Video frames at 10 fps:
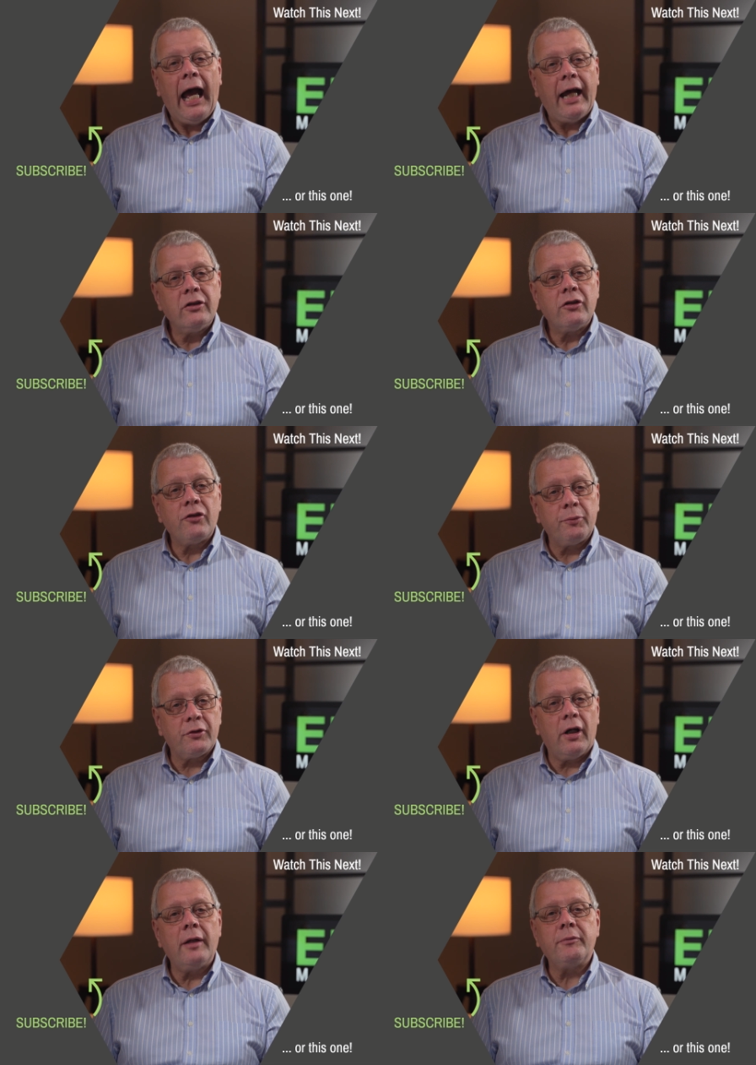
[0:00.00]
and to
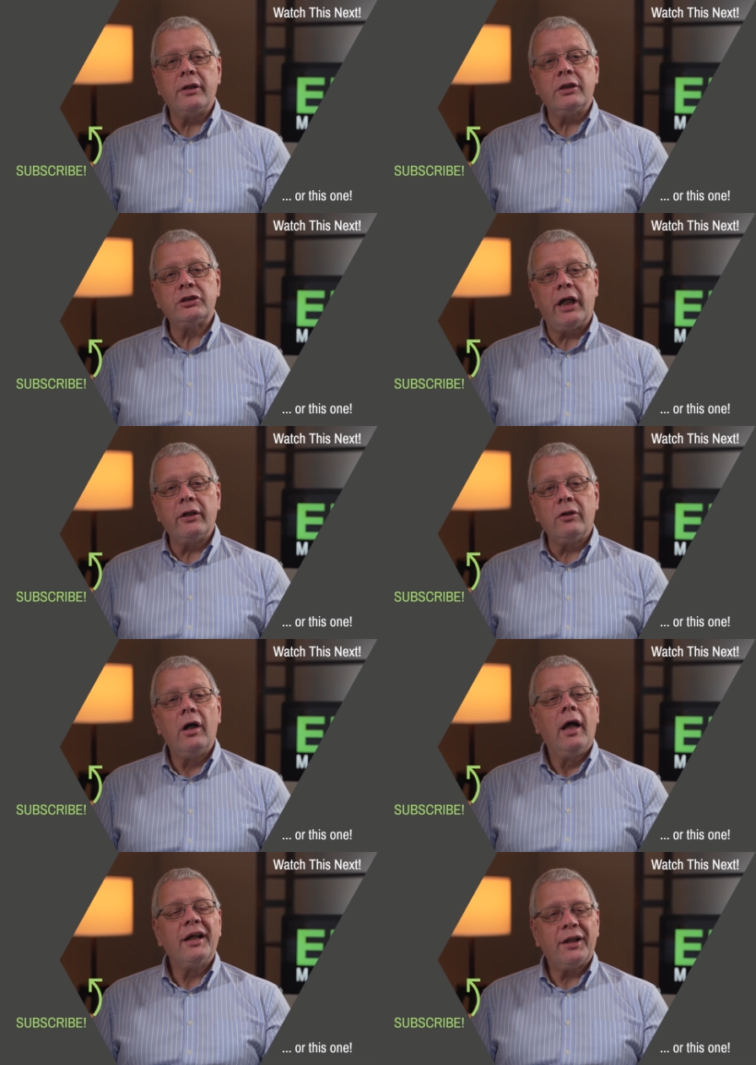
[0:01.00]
subscribe to this
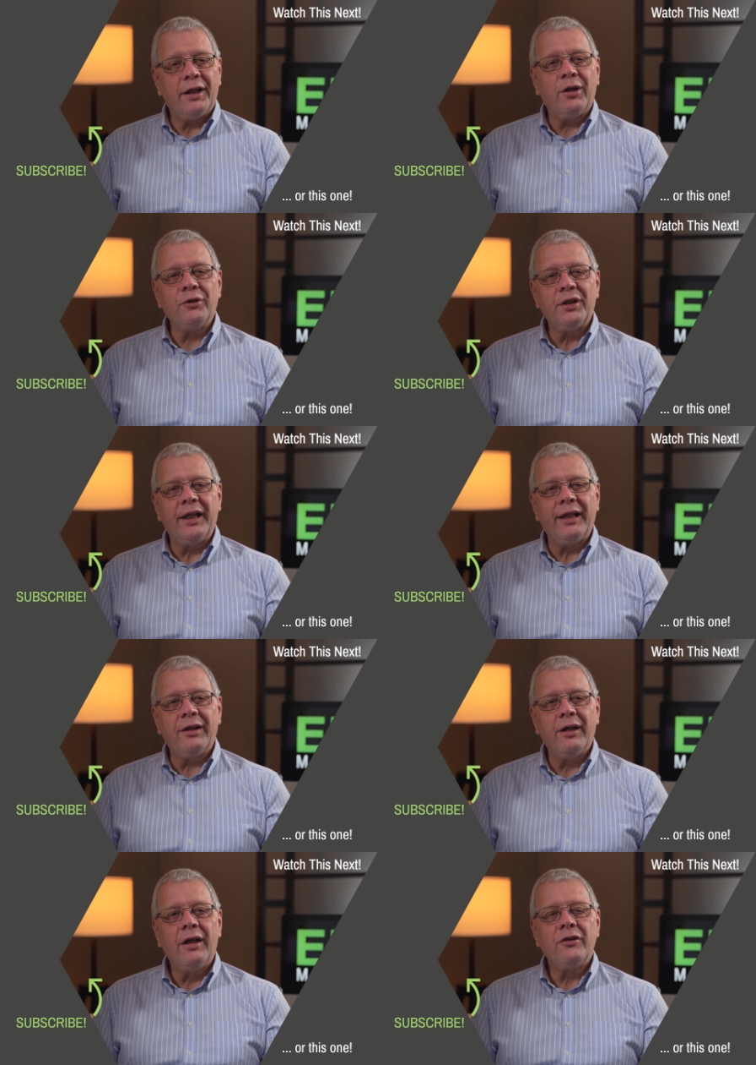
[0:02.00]
channel, click on the
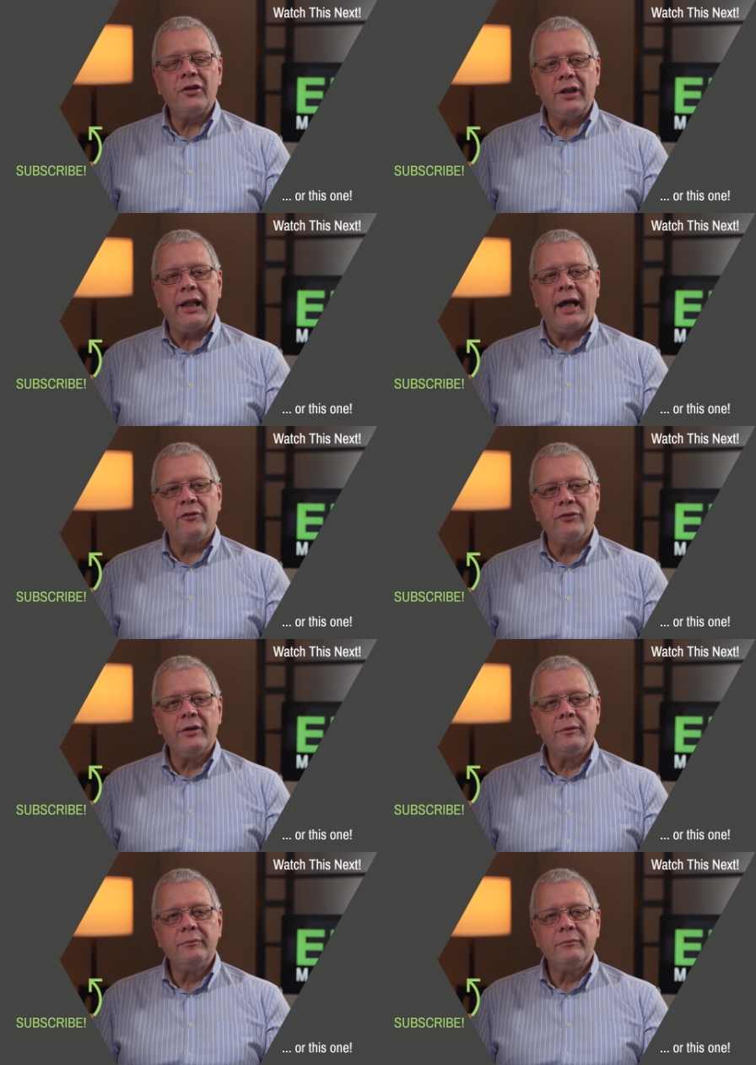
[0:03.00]
link to the
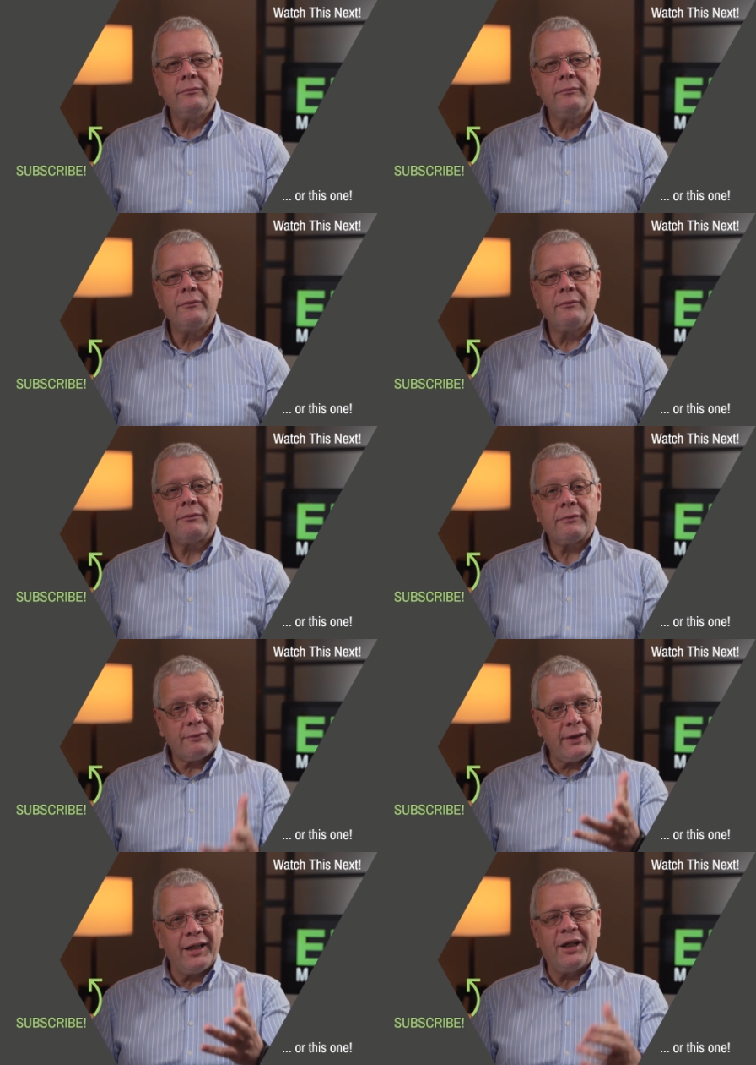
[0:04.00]
left.
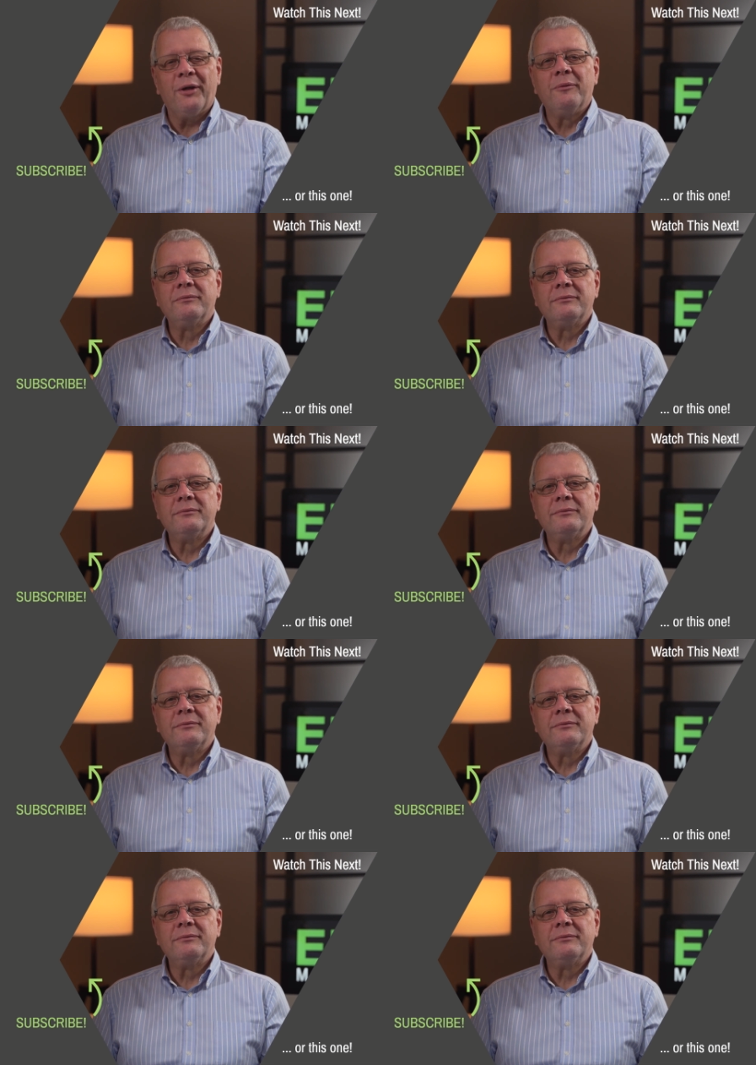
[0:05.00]
Thank you.